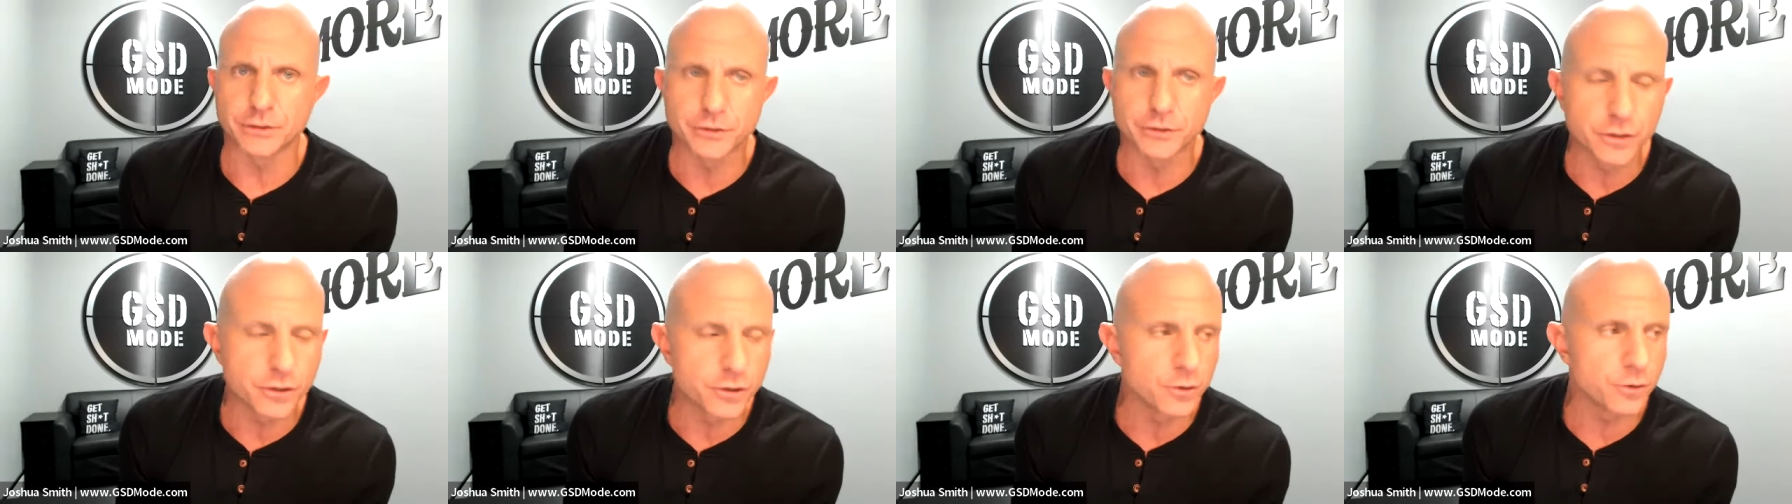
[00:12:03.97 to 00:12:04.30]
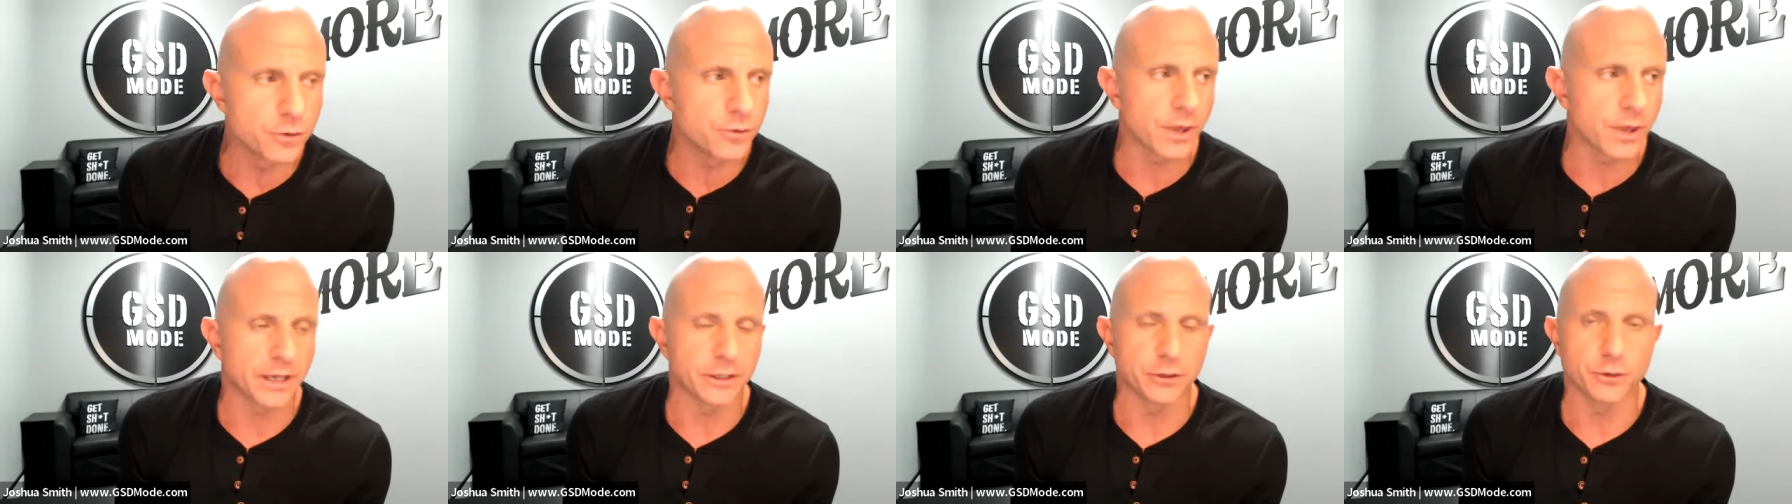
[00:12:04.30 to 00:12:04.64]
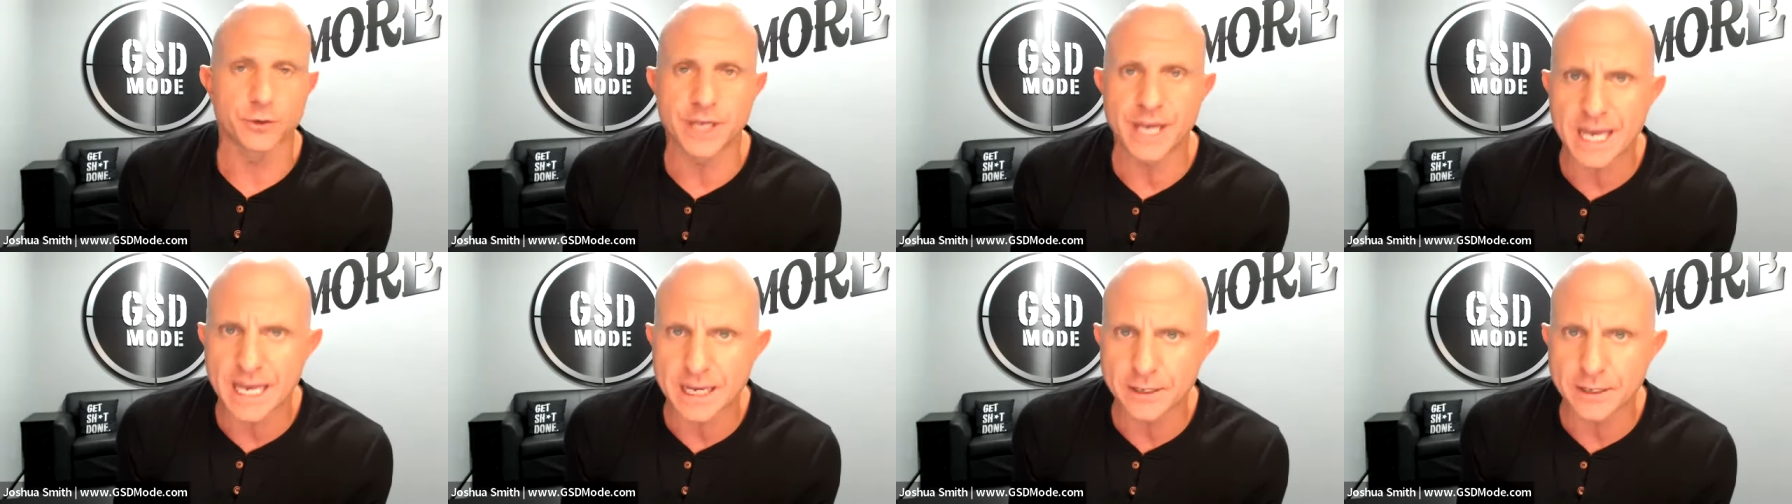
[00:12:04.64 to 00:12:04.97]
do that you
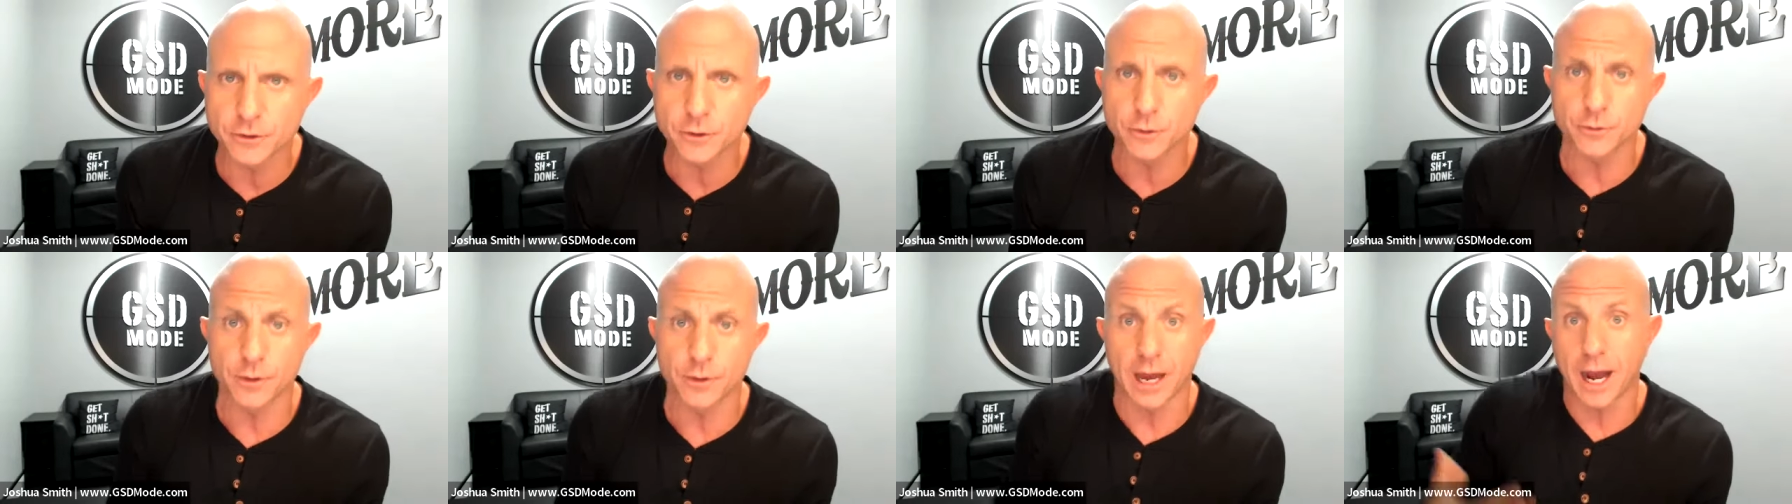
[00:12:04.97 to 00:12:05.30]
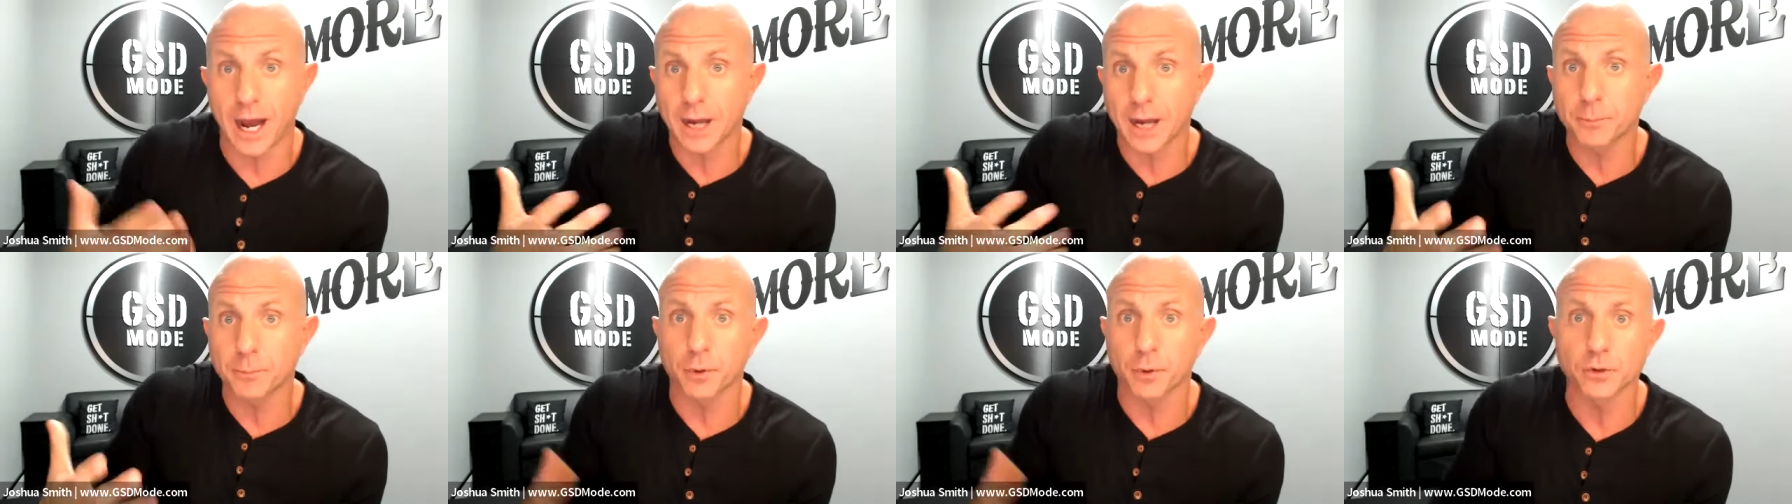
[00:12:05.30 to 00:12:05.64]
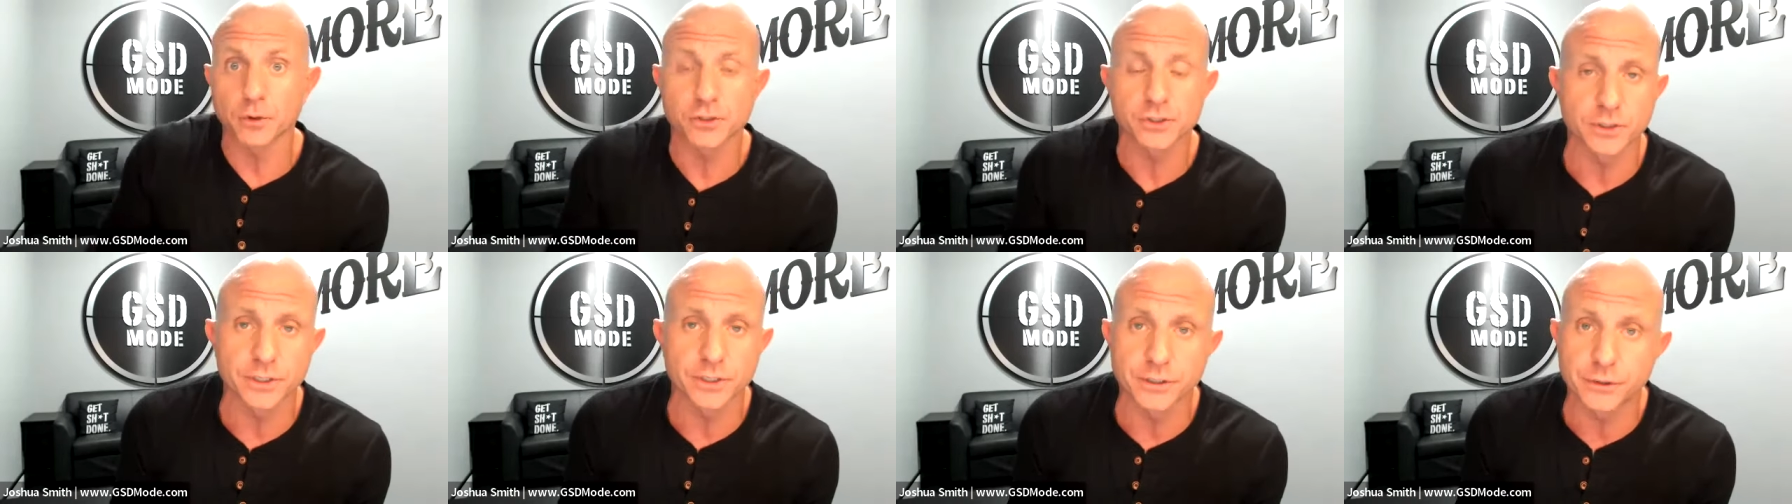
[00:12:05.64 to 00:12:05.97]
can do that i
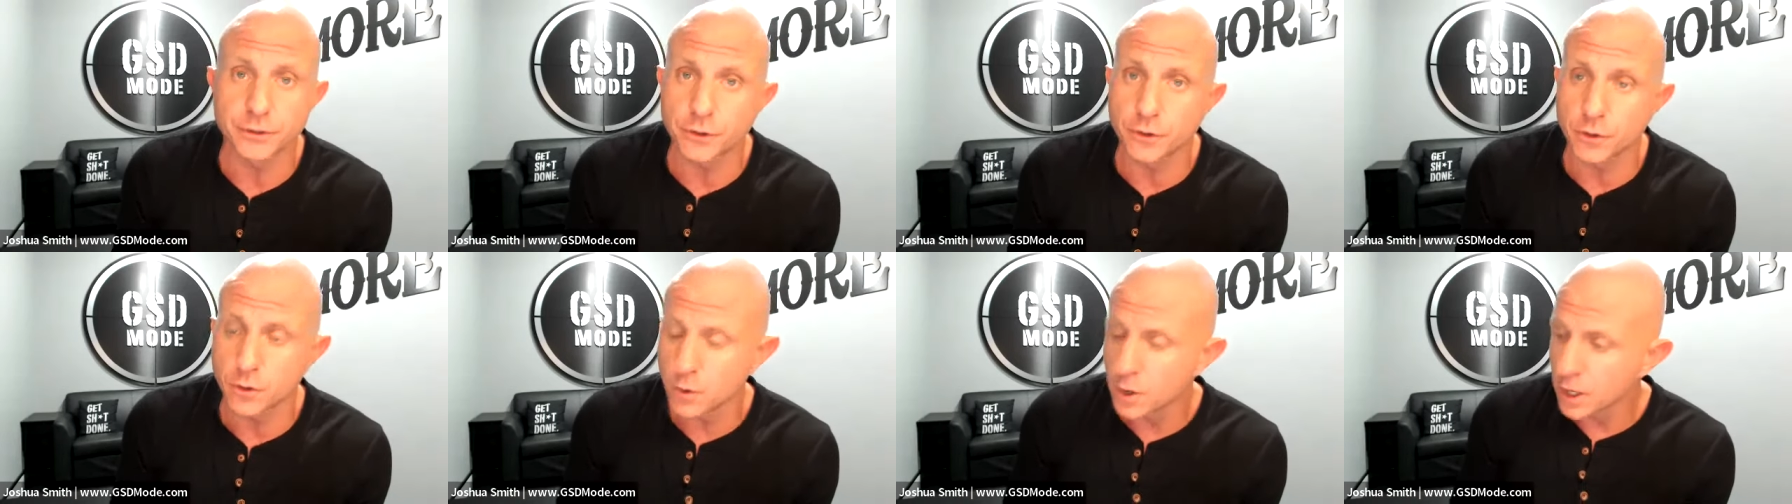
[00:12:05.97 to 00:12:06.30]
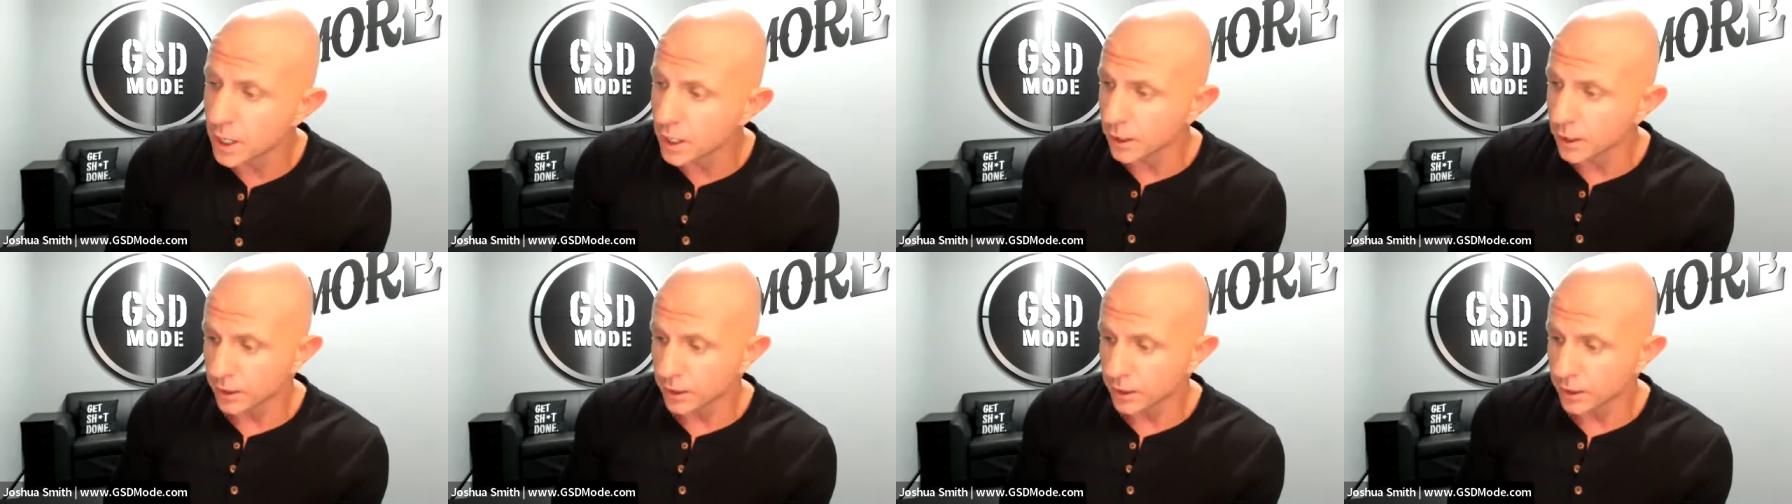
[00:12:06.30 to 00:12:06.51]
personally do